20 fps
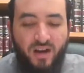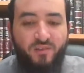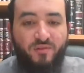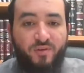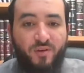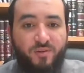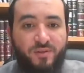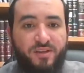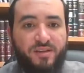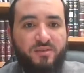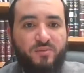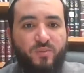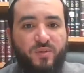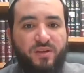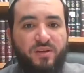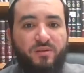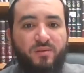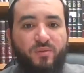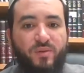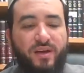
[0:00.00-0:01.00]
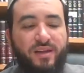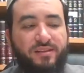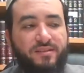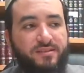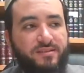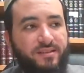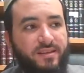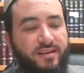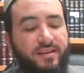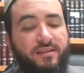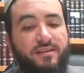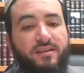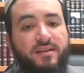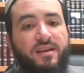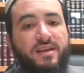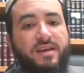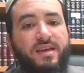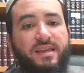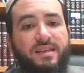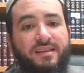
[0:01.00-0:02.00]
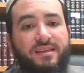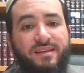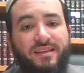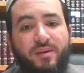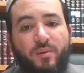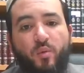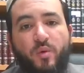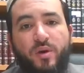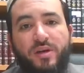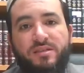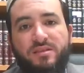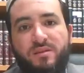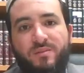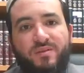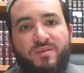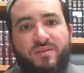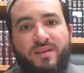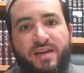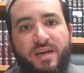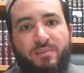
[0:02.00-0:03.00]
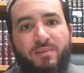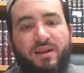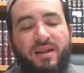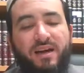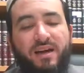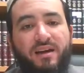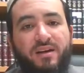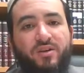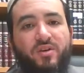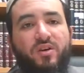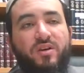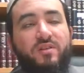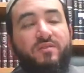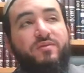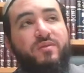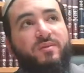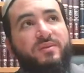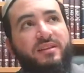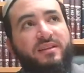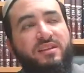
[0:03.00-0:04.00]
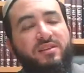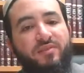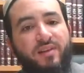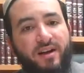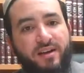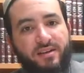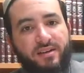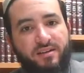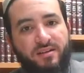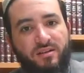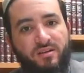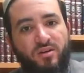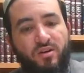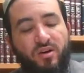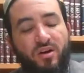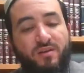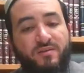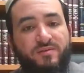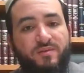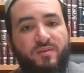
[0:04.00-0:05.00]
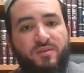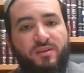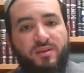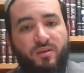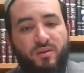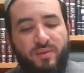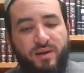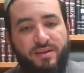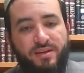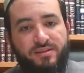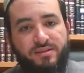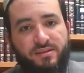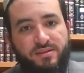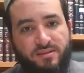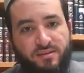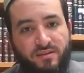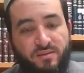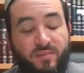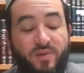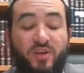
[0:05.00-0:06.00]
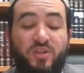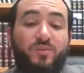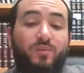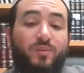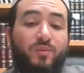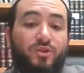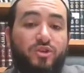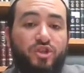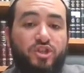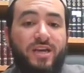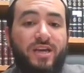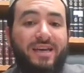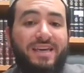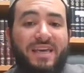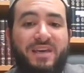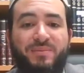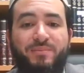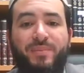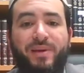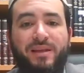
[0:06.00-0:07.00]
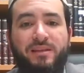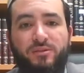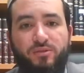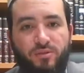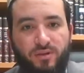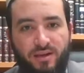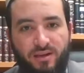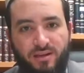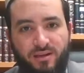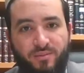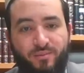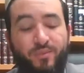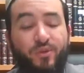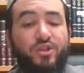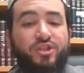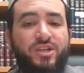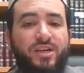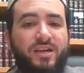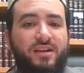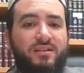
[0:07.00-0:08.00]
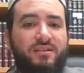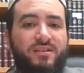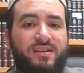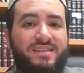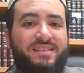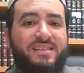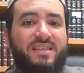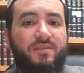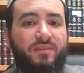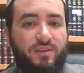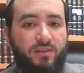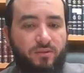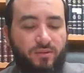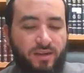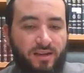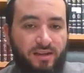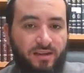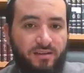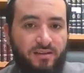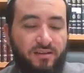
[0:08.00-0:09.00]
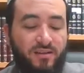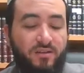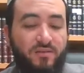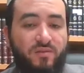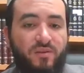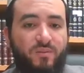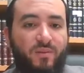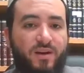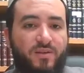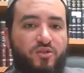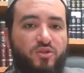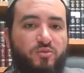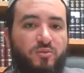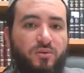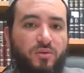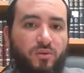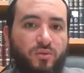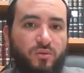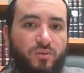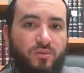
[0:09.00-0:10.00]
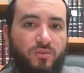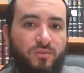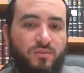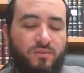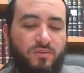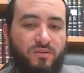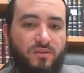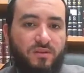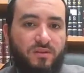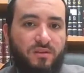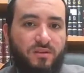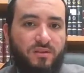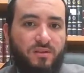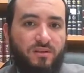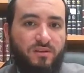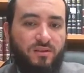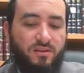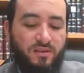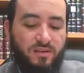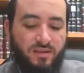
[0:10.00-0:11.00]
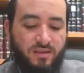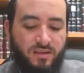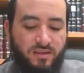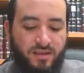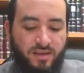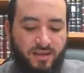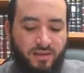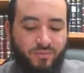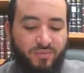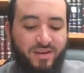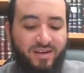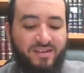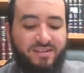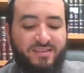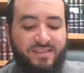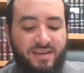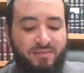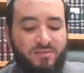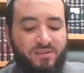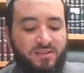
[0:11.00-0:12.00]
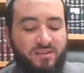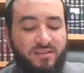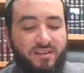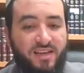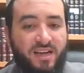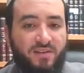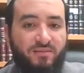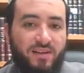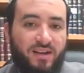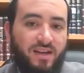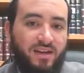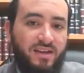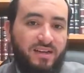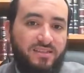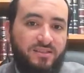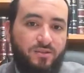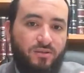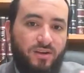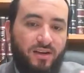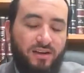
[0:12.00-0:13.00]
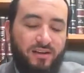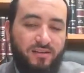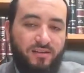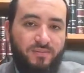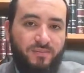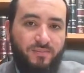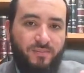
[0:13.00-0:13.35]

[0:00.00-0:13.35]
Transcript: Now, from this we understand that the wisdom of the Kabbalah comes from the divine, comes from the Almighty, because Moshe kibel Torah. Moshe received the Torah from HaKadosh Baruch Hu. And we are establishing that the Kabbalah is Torah.